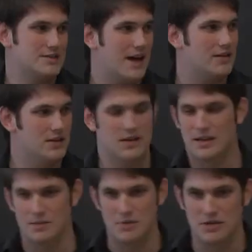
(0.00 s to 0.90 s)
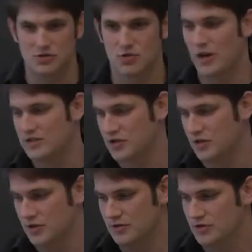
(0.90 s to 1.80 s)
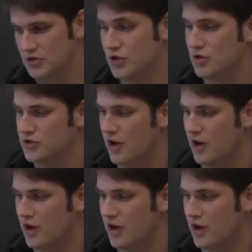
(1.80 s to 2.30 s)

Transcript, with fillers: exactly it means to write secure